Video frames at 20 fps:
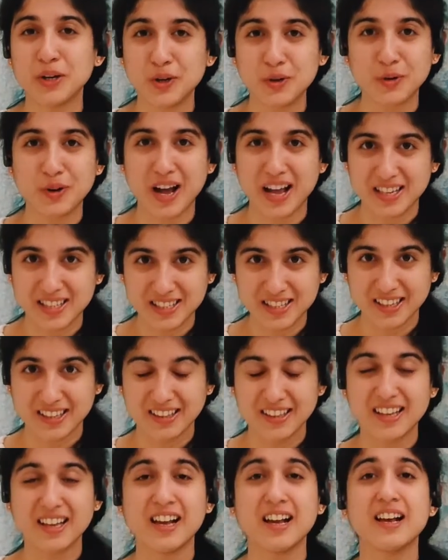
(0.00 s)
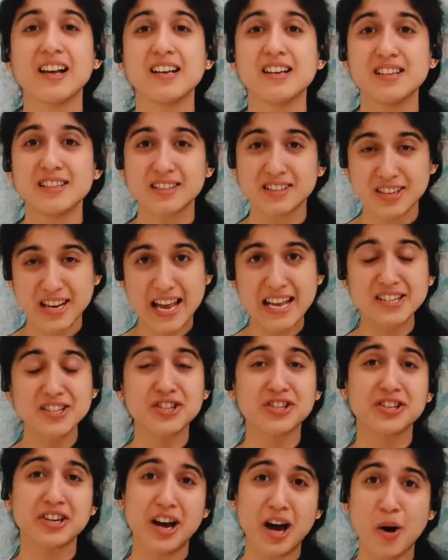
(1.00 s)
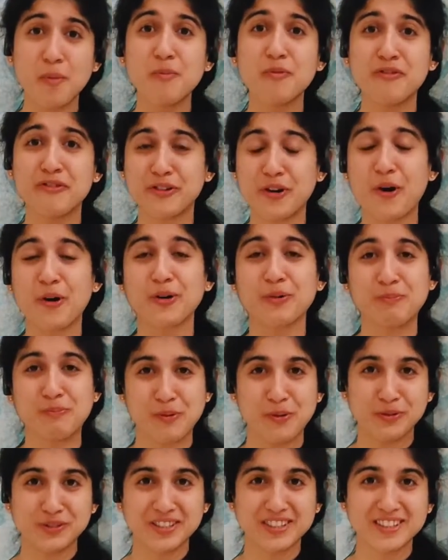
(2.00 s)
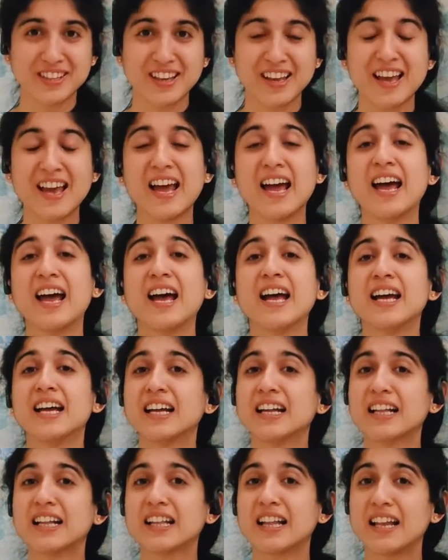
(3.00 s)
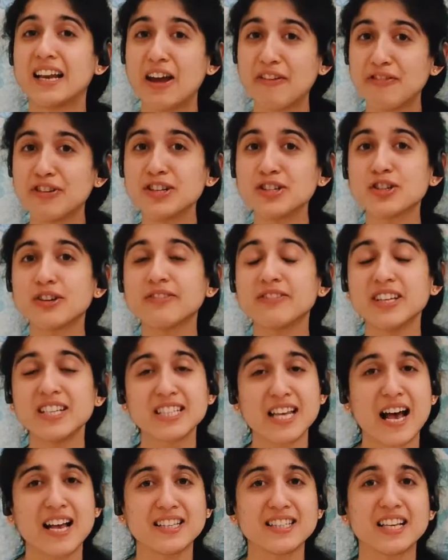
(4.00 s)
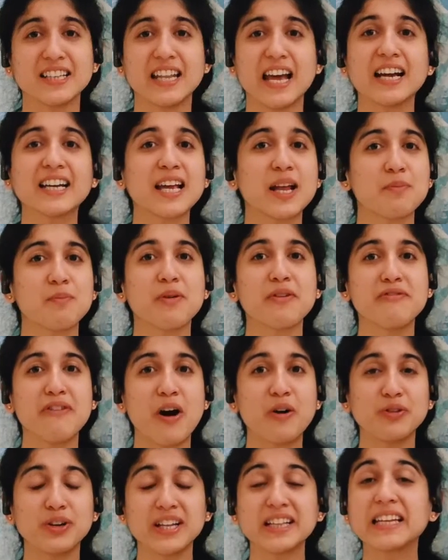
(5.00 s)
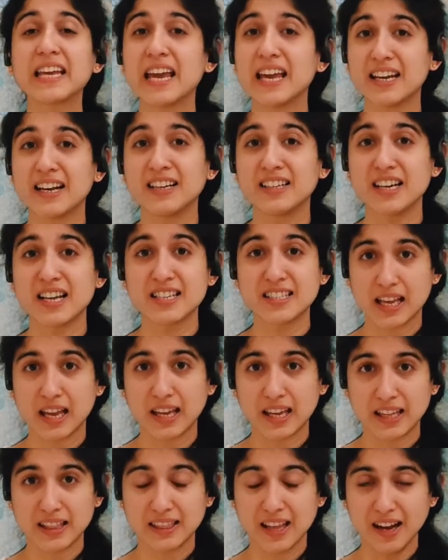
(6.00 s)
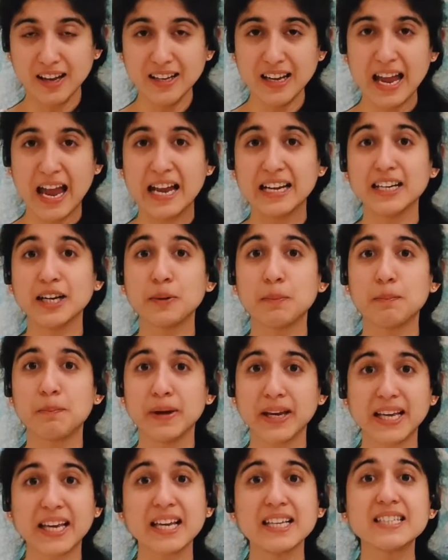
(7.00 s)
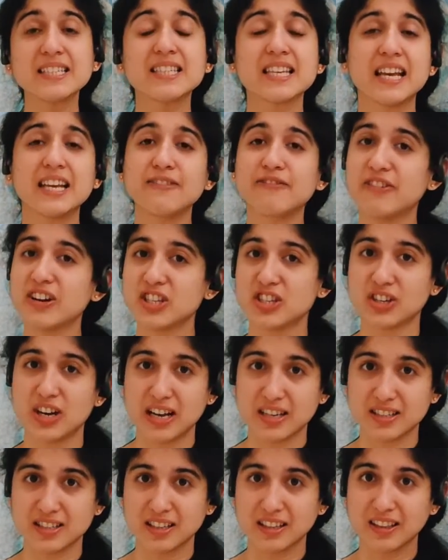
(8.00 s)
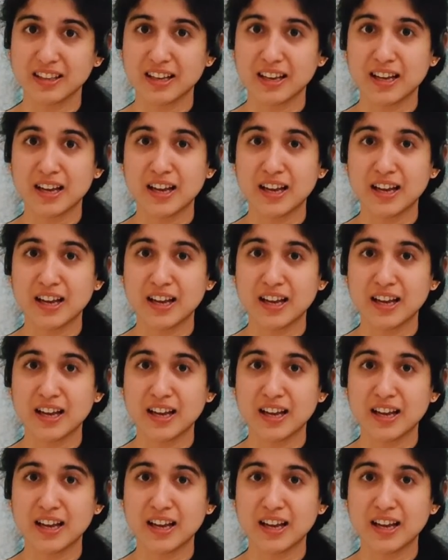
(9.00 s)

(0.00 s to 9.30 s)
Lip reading: Mandukasana, stretched up frog pose. Reference of this asana can be found in Ghiranda Samhita and it begins in Vajrasana.